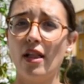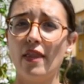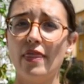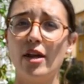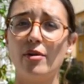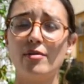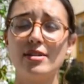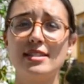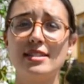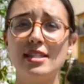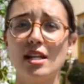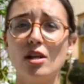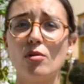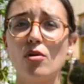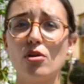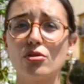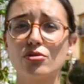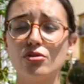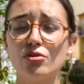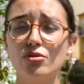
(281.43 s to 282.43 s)
there is still
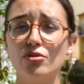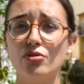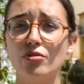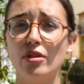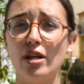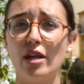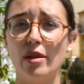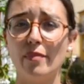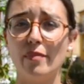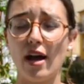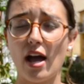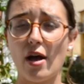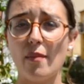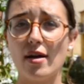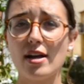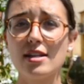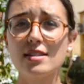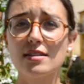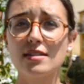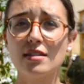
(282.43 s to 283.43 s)
work to do in
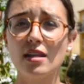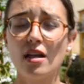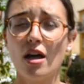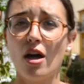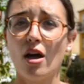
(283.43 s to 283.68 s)
Bahamas,